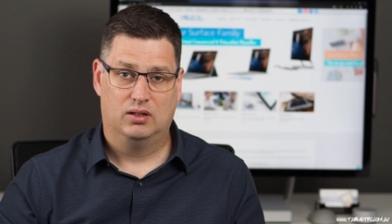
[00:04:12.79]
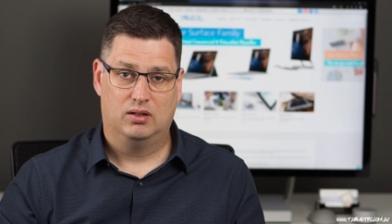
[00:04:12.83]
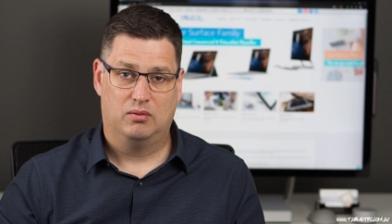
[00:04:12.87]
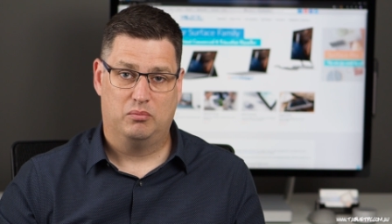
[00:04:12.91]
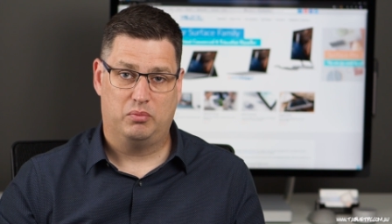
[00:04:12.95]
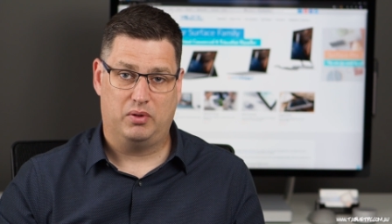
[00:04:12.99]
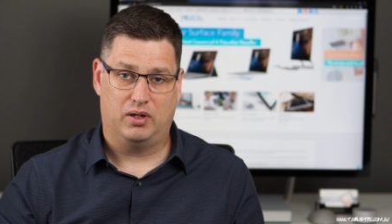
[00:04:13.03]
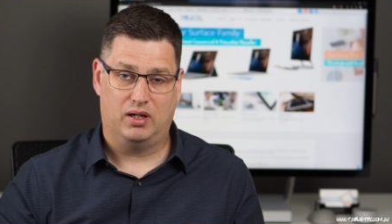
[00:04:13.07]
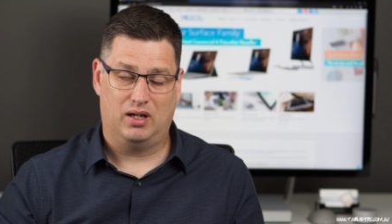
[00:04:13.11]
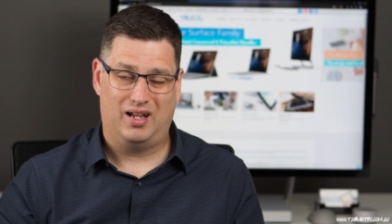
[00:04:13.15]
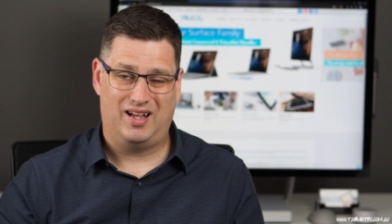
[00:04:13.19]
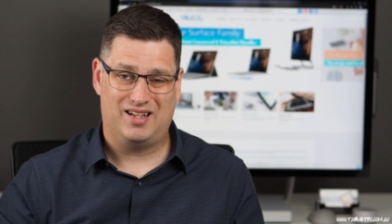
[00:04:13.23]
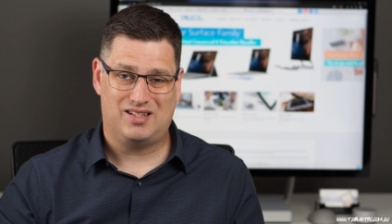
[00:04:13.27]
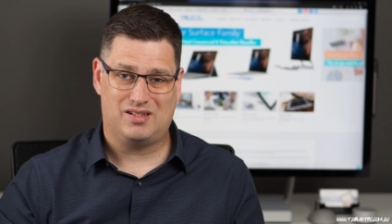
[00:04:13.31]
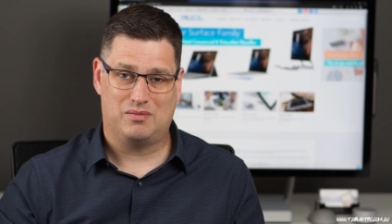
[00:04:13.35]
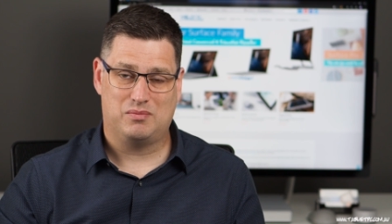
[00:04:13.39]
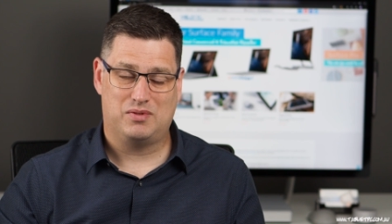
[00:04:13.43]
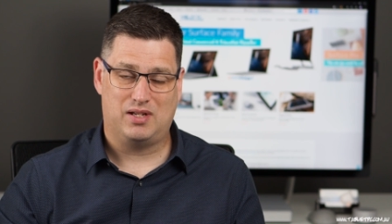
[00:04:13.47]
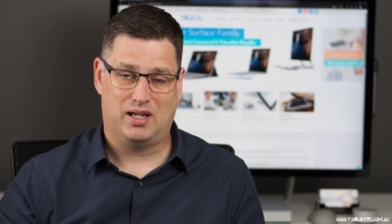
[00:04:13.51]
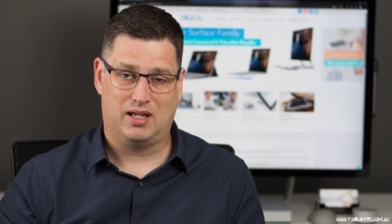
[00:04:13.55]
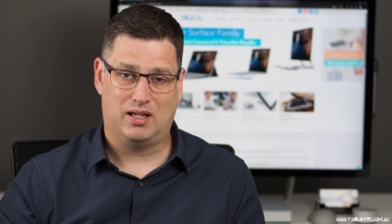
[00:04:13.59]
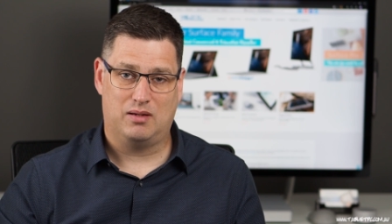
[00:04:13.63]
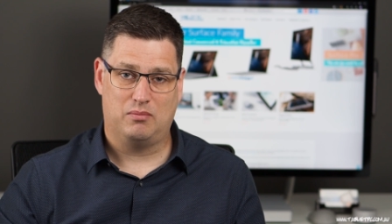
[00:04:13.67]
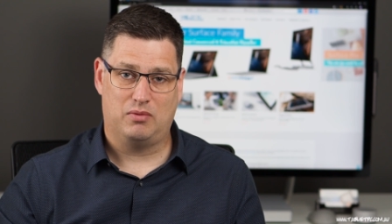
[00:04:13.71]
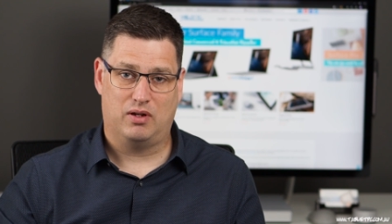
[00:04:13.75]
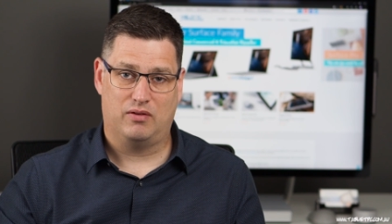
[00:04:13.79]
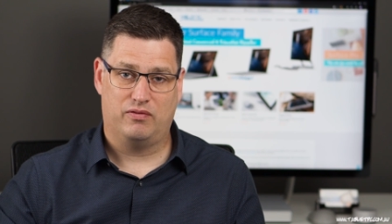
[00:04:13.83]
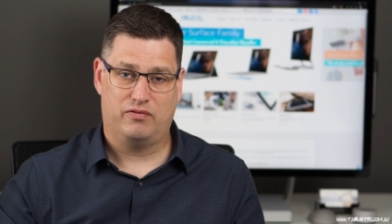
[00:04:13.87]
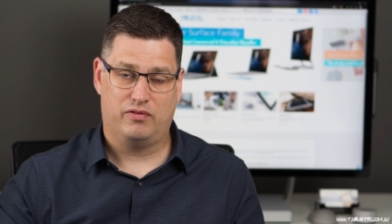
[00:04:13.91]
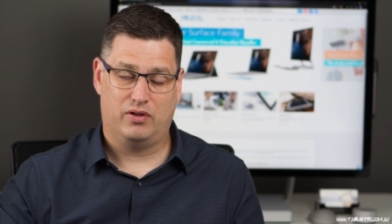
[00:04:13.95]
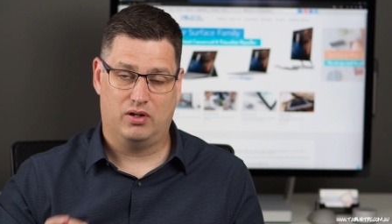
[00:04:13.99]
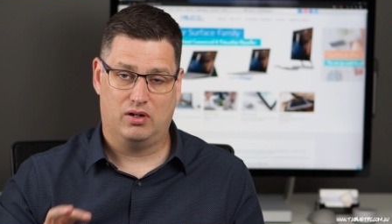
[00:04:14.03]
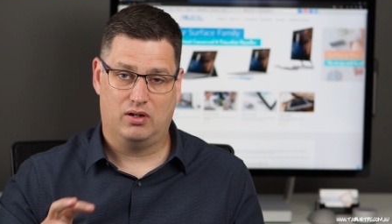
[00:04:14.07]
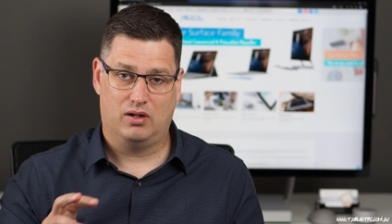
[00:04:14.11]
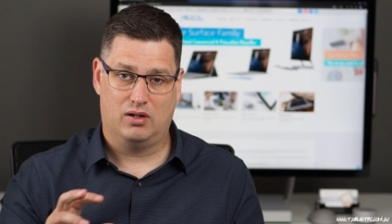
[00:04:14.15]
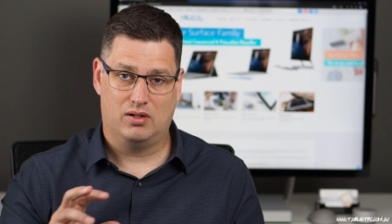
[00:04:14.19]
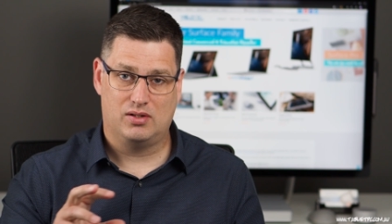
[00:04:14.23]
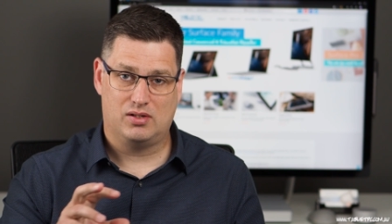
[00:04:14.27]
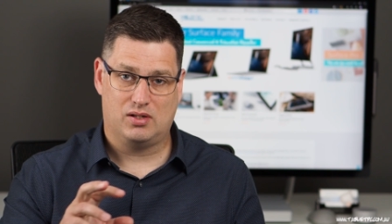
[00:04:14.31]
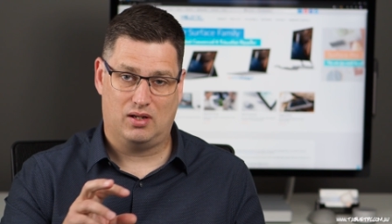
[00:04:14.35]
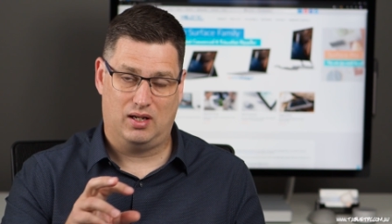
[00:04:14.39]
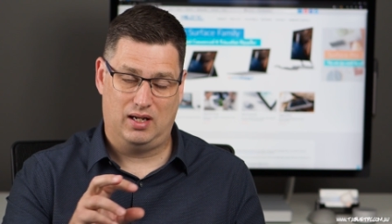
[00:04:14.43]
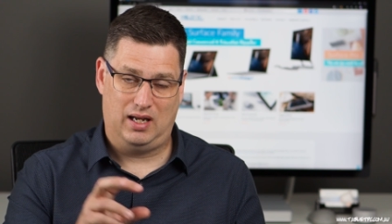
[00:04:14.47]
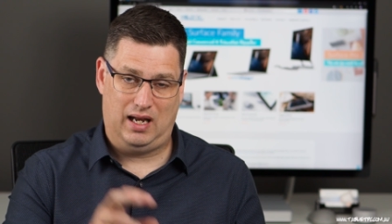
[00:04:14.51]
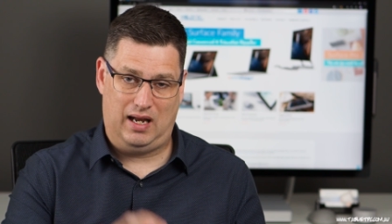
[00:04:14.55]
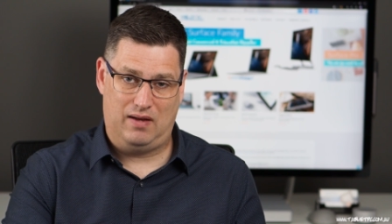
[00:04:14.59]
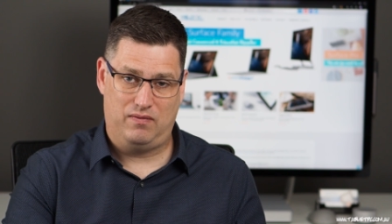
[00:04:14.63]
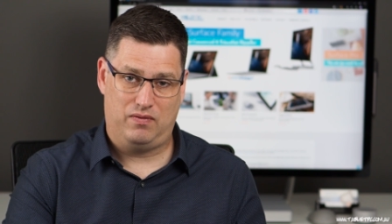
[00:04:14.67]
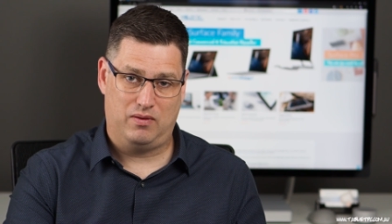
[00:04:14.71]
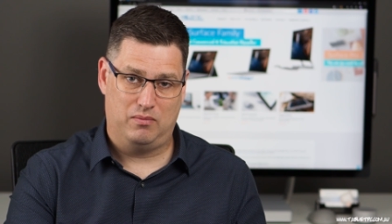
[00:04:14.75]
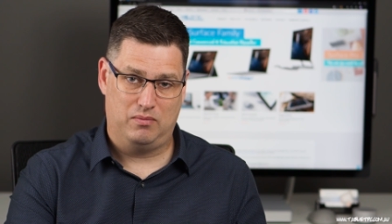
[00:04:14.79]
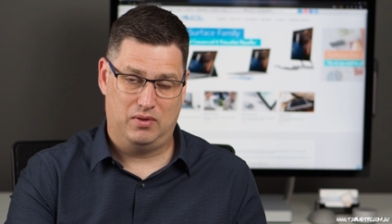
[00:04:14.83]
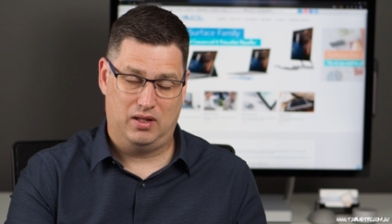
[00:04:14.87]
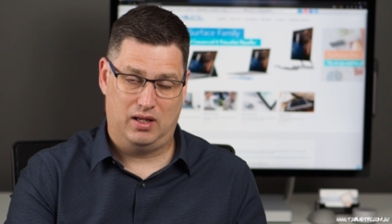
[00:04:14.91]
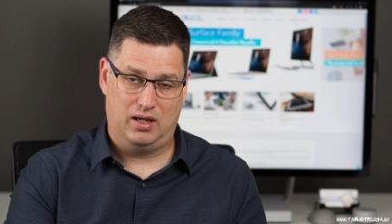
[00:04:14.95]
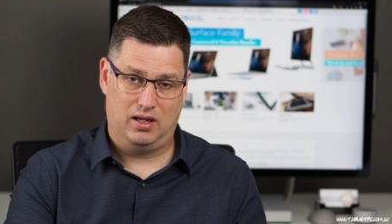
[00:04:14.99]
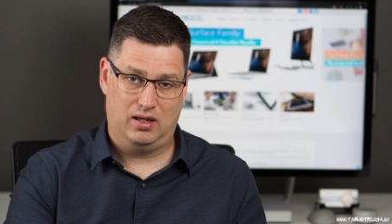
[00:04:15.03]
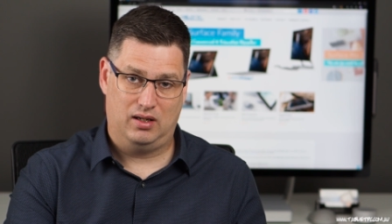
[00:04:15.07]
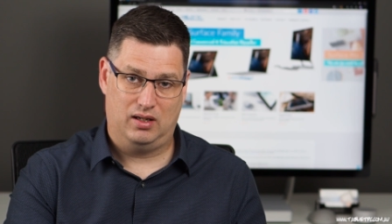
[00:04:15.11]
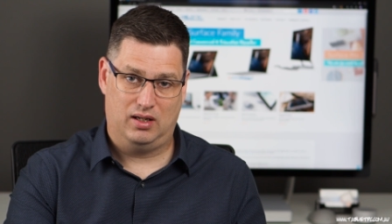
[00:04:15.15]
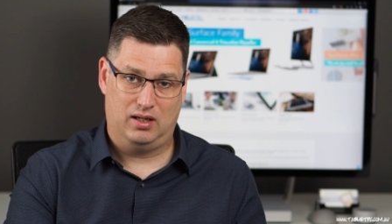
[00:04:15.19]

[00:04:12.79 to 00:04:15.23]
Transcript: But as I'm taking my photos, I have them there